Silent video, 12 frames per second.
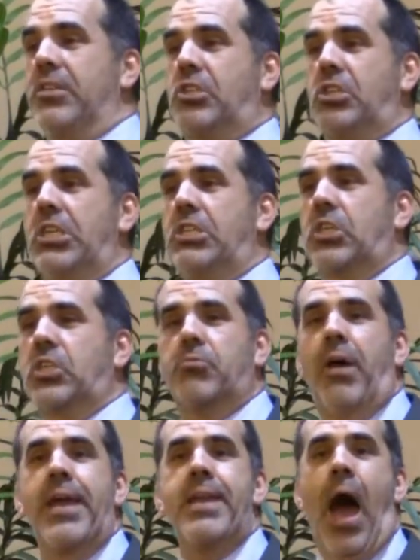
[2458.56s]
is
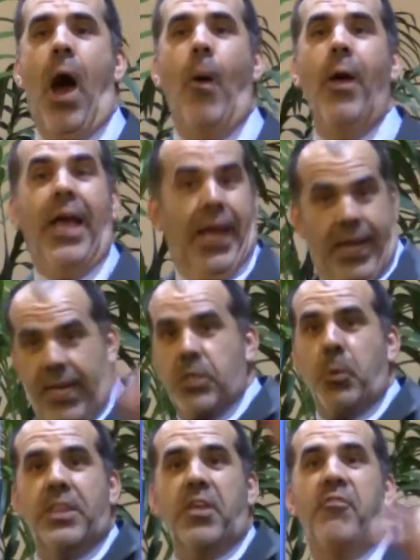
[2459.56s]
Jesus right now?
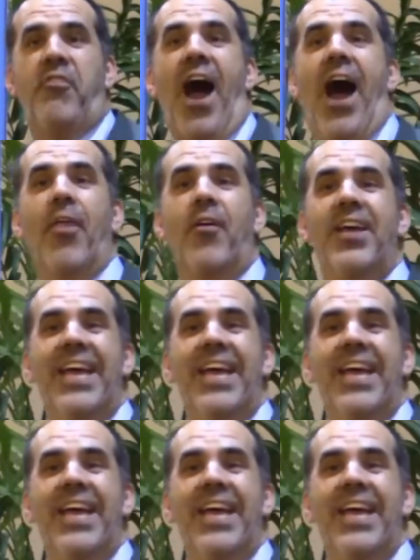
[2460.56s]
He's with the Father.